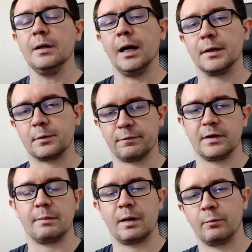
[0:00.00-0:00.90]
Another
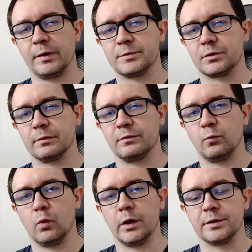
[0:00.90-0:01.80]
phenomenon we observed
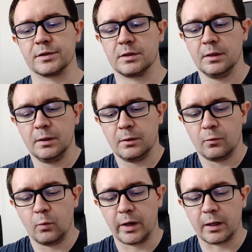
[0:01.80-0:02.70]
was
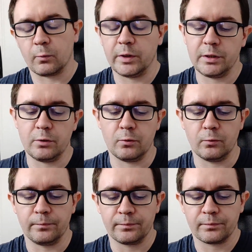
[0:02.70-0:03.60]
where when
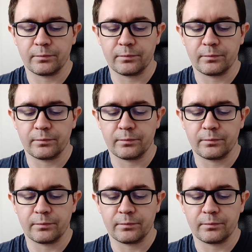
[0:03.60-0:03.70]
you